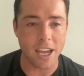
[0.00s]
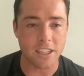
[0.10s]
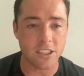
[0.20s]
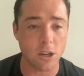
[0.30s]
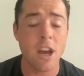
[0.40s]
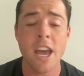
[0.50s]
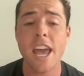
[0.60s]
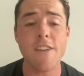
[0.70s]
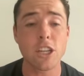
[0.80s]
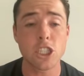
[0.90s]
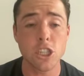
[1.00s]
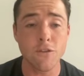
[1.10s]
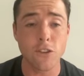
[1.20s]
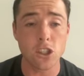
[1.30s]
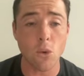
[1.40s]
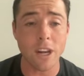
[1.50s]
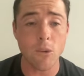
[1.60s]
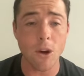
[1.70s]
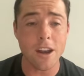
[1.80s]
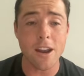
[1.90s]
And so if you shoot for
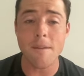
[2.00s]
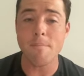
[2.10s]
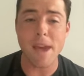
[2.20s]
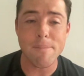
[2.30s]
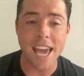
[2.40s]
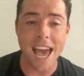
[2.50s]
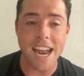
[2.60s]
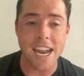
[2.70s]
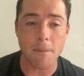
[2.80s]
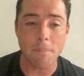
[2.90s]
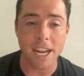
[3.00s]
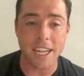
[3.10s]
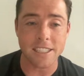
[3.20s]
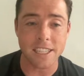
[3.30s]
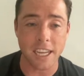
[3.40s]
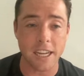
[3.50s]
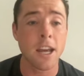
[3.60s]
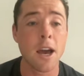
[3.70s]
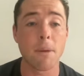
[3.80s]
21, maybe you end up at 18.